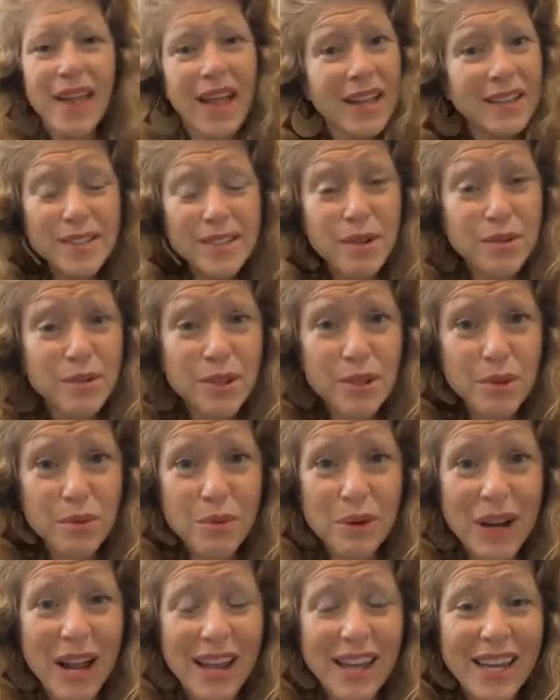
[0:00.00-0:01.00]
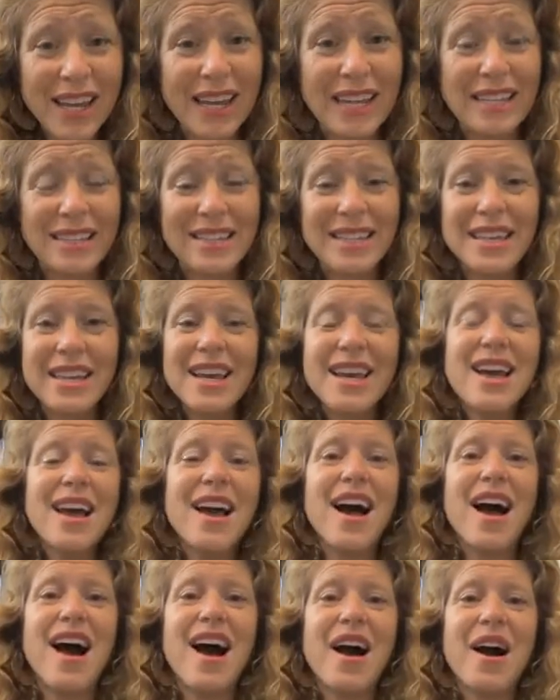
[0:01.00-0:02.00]
And so too, when I eat,
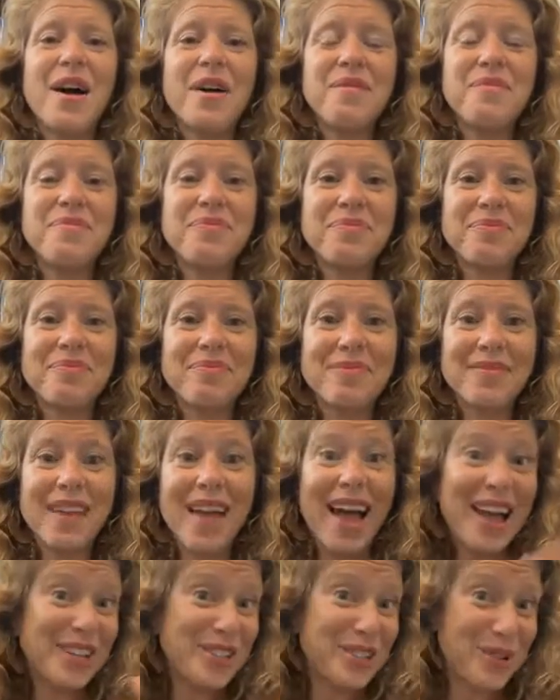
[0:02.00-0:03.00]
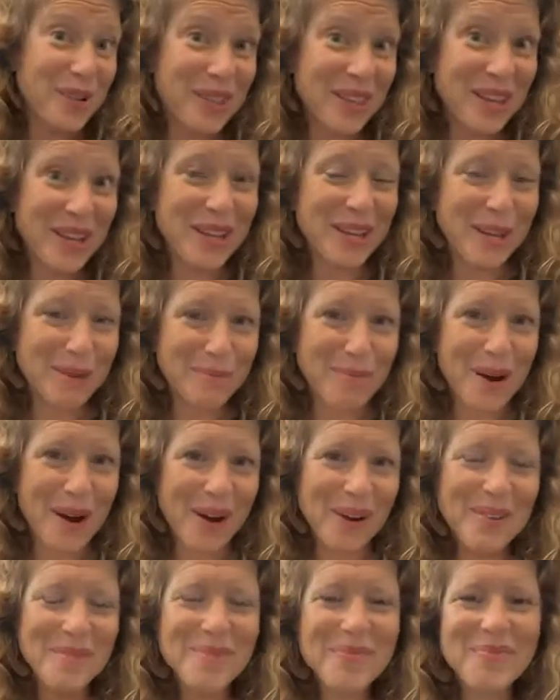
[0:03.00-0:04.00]
I enjoy the eating
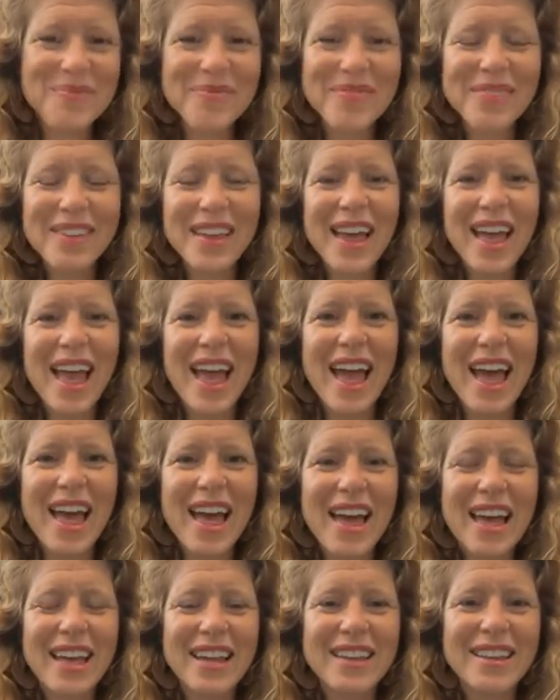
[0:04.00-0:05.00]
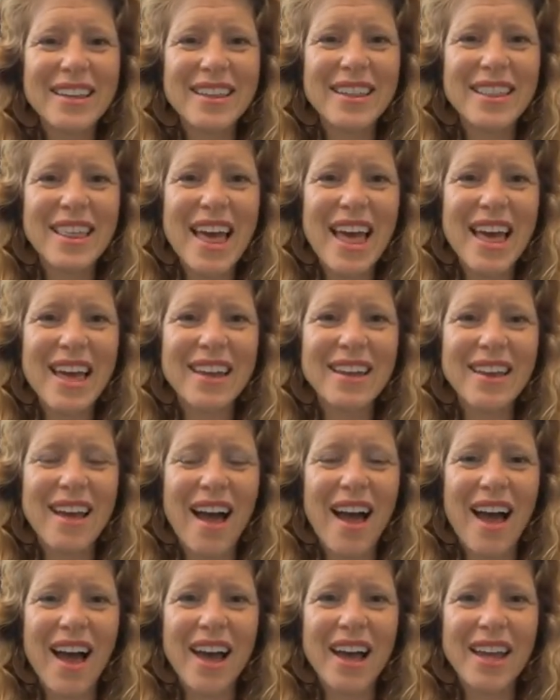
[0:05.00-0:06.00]
part, and
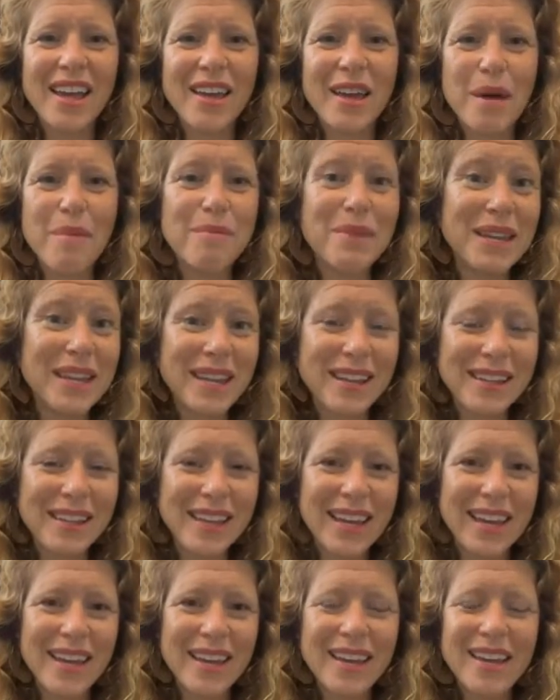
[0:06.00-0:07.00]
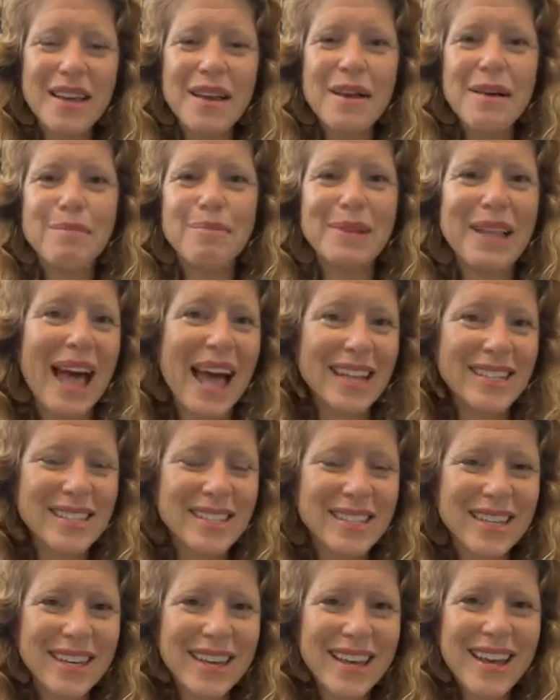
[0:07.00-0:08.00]
then I immediately
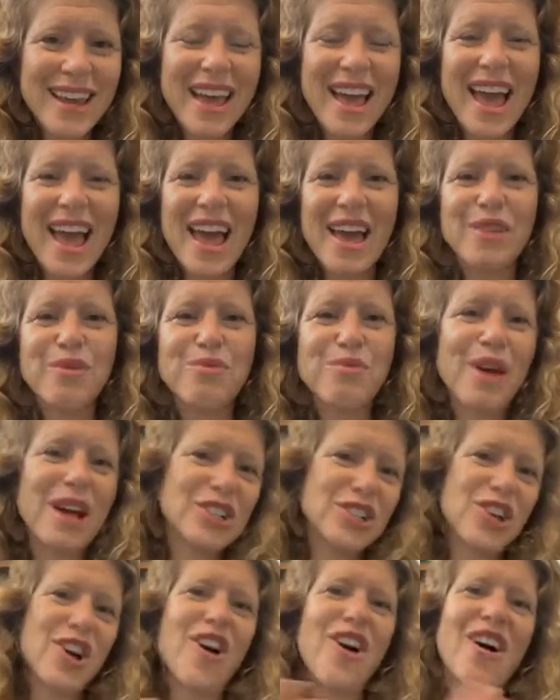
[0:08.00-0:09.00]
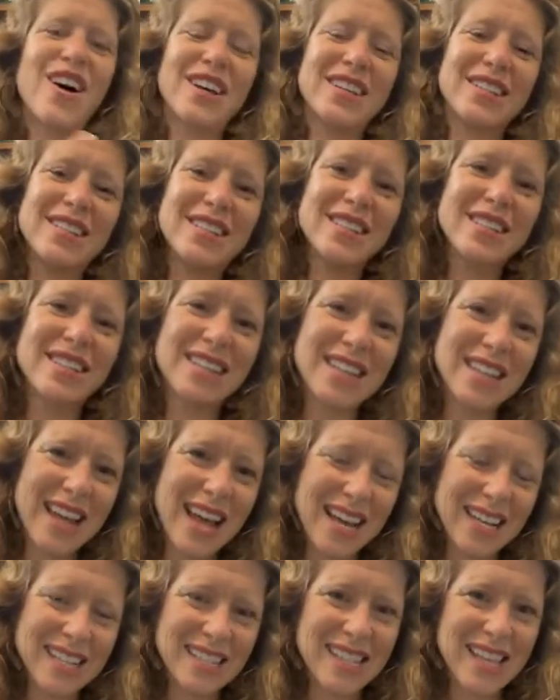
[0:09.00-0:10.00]
bless and rush on to the
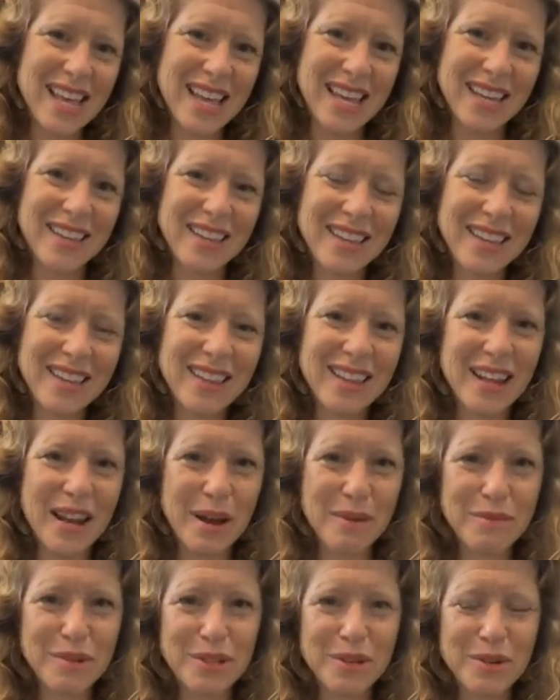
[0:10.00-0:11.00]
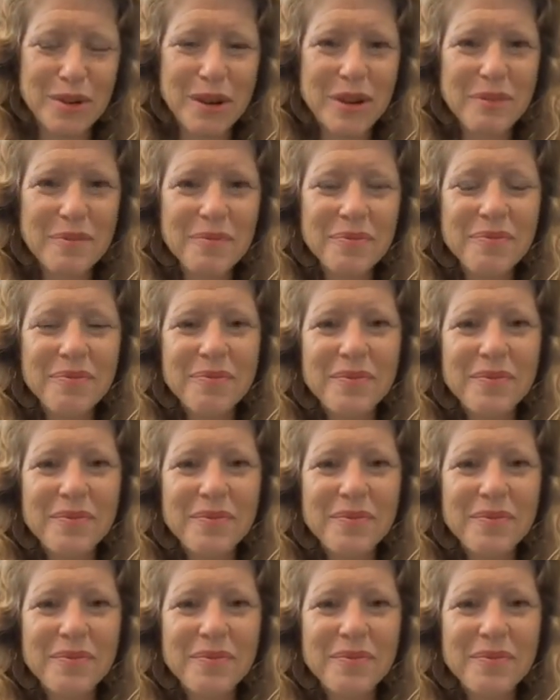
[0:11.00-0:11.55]
next thing that I'm doing.